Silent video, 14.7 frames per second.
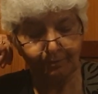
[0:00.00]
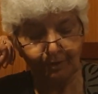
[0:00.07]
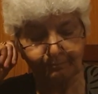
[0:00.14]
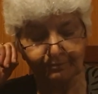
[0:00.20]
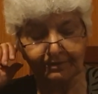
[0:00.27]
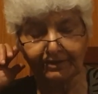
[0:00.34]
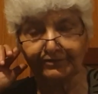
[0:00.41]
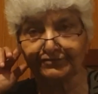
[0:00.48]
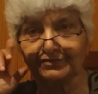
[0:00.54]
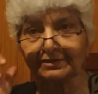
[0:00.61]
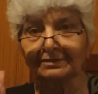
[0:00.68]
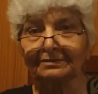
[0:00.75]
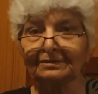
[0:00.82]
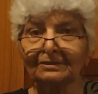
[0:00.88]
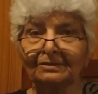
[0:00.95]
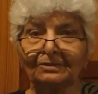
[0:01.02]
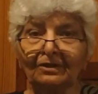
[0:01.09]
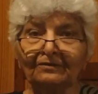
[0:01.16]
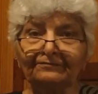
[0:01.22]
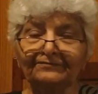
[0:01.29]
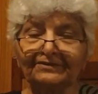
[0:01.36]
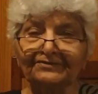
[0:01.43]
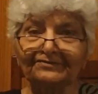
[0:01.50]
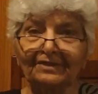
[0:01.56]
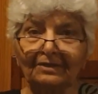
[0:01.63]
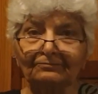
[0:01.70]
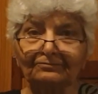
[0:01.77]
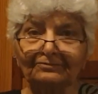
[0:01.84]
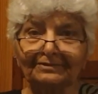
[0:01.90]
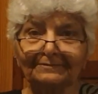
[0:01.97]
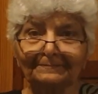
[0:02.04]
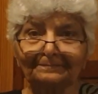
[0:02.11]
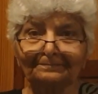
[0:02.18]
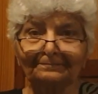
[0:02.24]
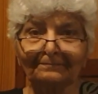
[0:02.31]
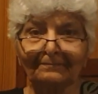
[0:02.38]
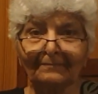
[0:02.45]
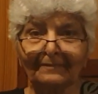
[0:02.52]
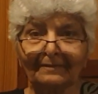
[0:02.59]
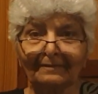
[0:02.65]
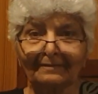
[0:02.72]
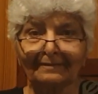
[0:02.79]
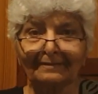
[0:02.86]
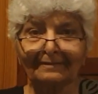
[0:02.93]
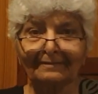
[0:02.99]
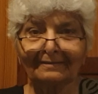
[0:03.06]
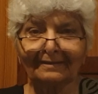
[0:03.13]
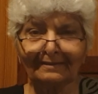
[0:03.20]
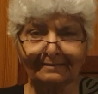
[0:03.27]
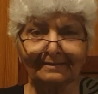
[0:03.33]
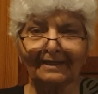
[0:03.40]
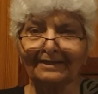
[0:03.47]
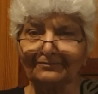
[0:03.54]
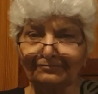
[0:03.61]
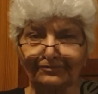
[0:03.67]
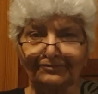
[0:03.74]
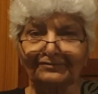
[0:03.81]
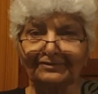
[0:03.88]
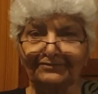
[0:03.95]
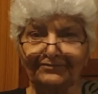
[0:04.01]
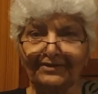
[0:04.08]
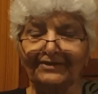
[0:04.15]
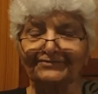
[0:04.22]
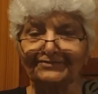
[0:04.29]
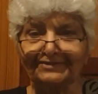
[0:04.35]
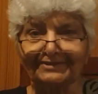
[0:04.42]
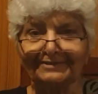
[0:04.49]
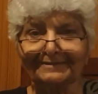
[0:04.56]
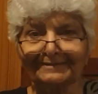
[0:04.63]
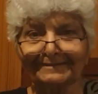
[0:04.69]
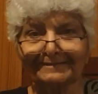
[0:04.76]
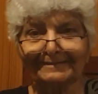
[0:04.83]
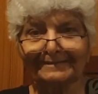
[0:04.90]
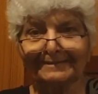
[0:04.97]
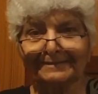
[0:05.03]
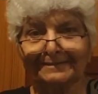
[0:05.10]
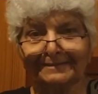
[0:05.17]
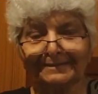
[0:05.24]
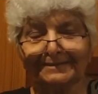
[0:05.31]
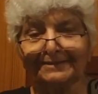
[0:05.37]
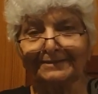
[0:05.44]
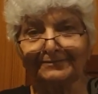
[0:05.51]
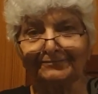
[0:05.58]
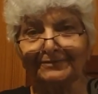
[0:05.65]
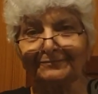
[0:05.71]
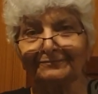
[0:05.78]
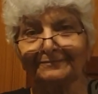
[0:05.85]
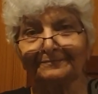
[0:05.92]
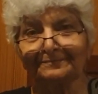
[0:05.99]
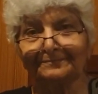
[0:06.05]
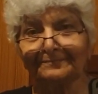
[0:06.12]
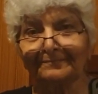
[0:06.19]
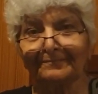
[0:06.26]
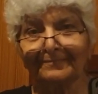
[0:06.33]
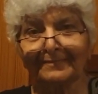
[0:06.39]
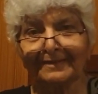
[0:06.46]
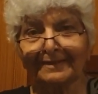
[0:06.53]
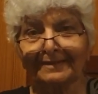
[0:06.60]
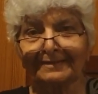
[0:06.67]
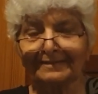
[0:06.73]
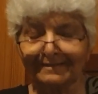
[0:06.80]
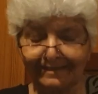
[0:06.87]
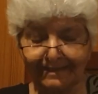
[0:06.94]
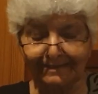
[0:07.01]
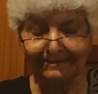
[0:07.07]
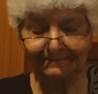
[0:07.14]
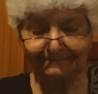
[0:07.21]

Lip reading: population of the South. And that was the tragedy, even then.